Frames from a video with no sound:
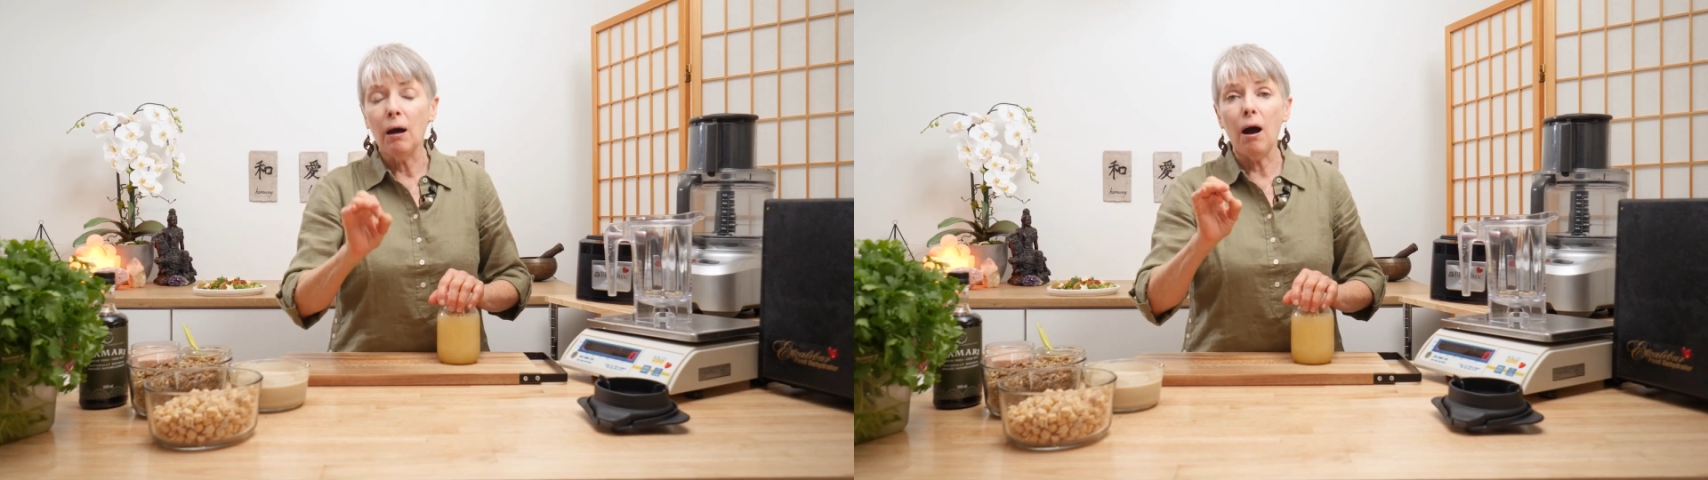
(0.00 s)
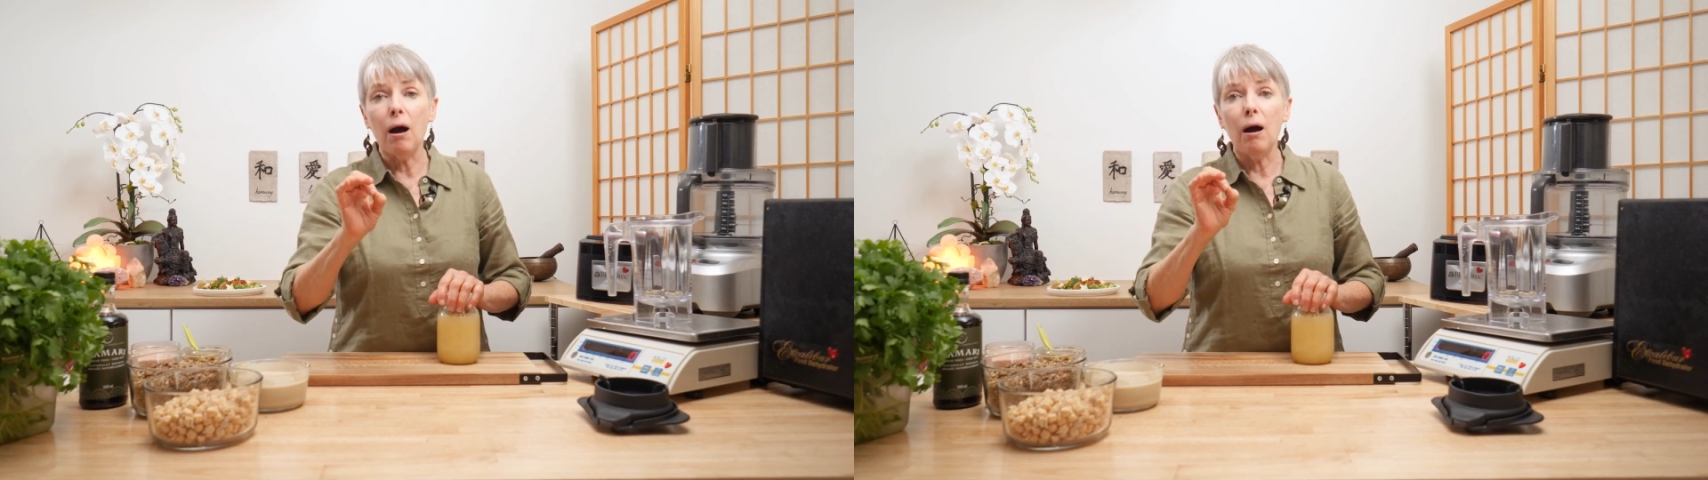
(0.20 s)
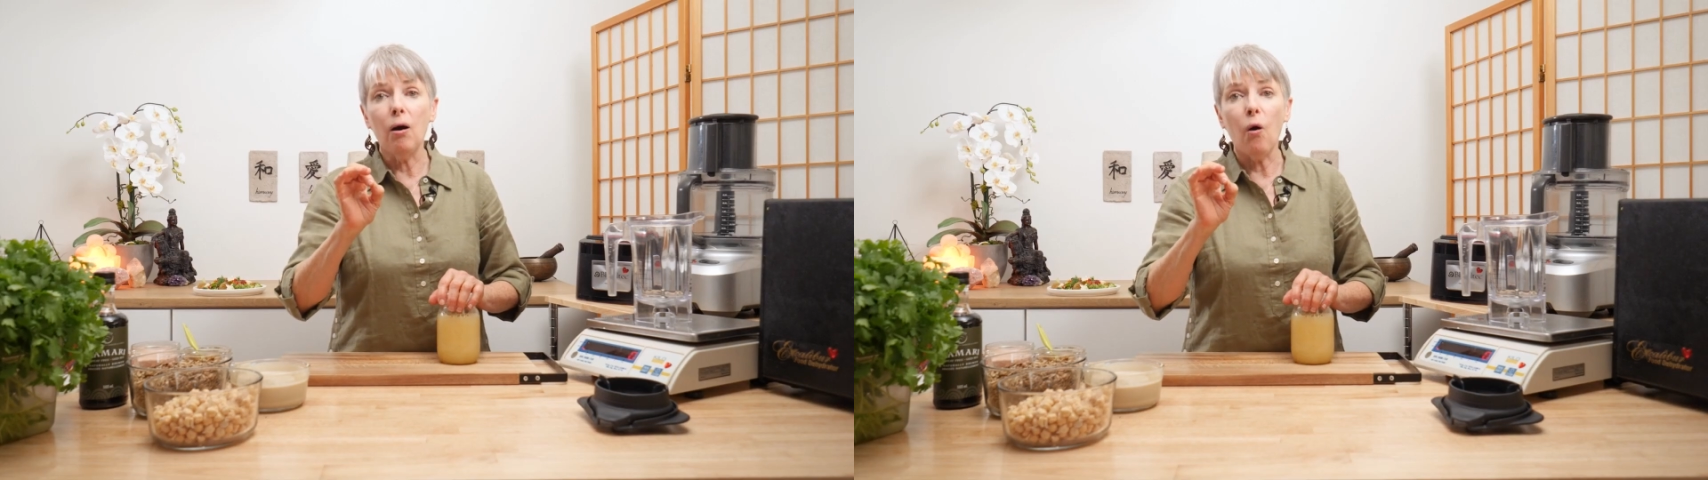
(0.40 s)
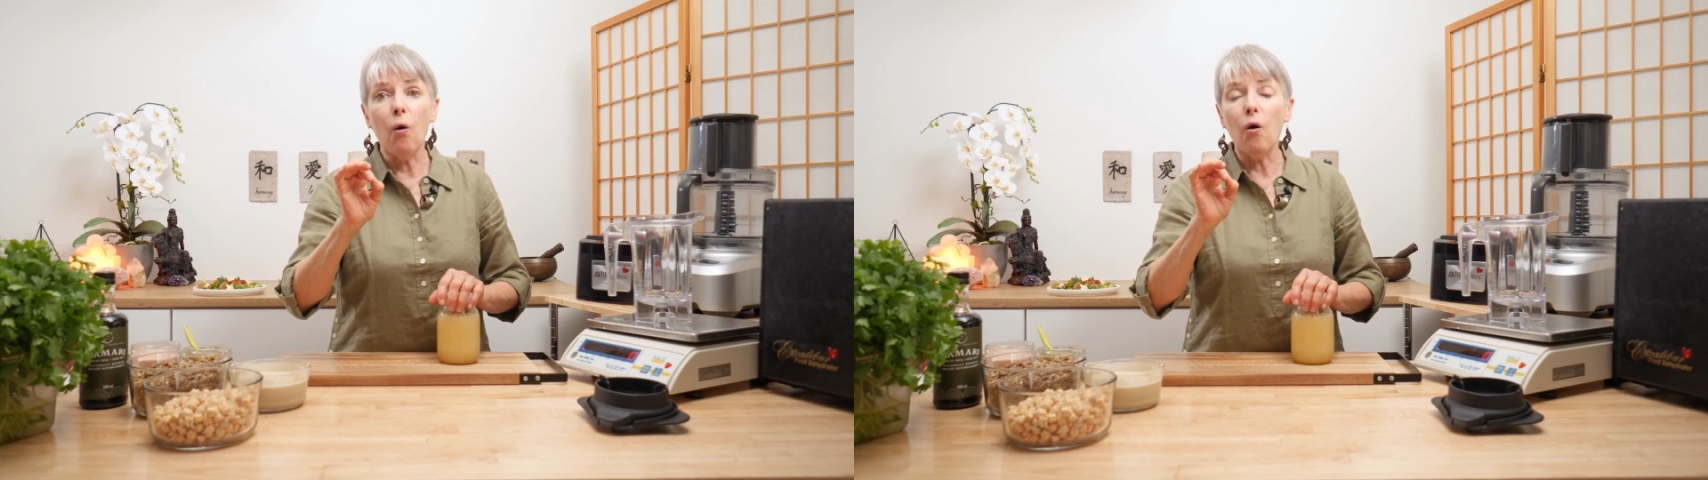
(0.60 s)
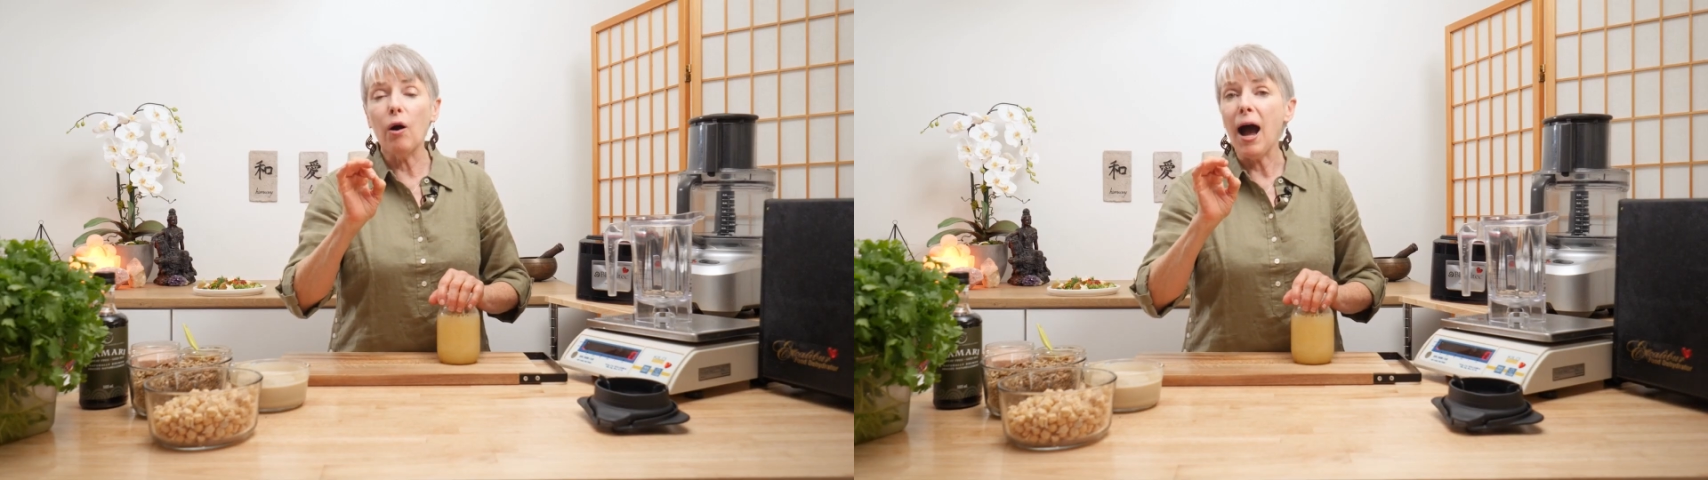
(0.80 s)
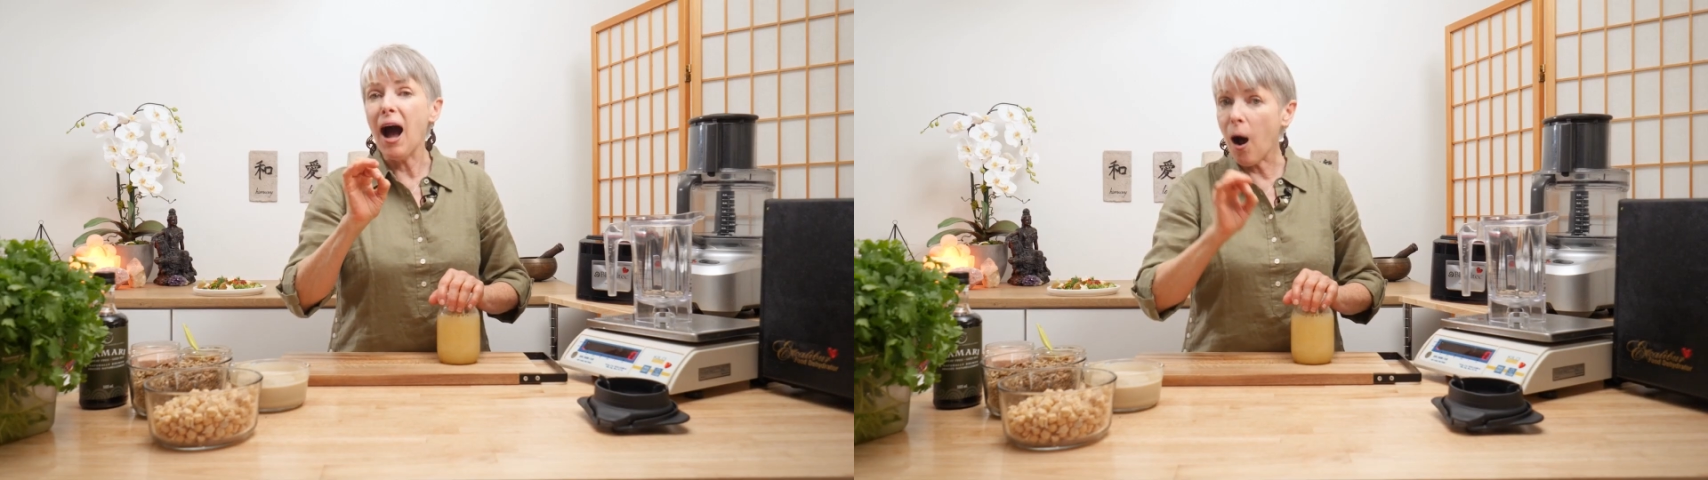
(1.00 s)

or